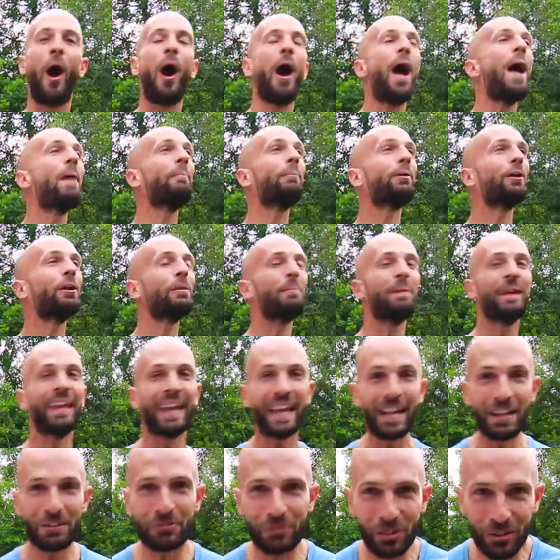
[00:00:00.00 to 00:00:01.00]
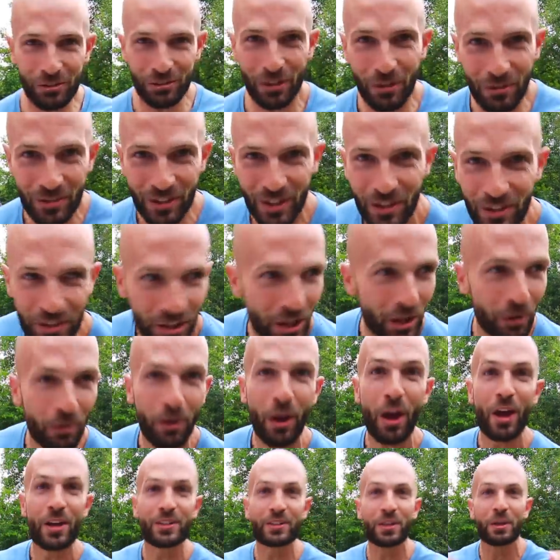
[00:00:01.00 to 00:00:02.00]
I am going to be introducing you
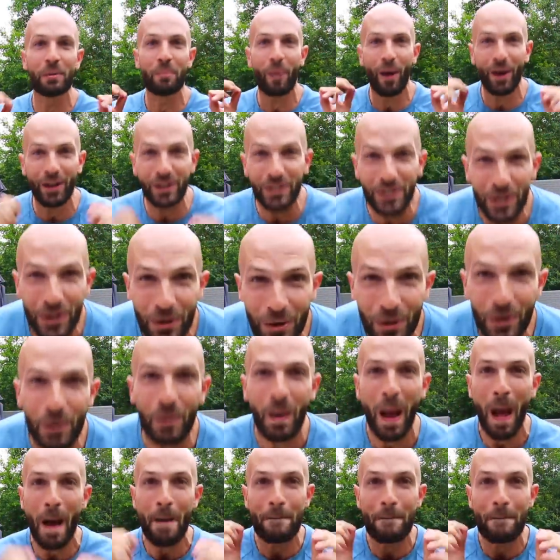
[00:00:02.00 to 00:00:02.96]
to my new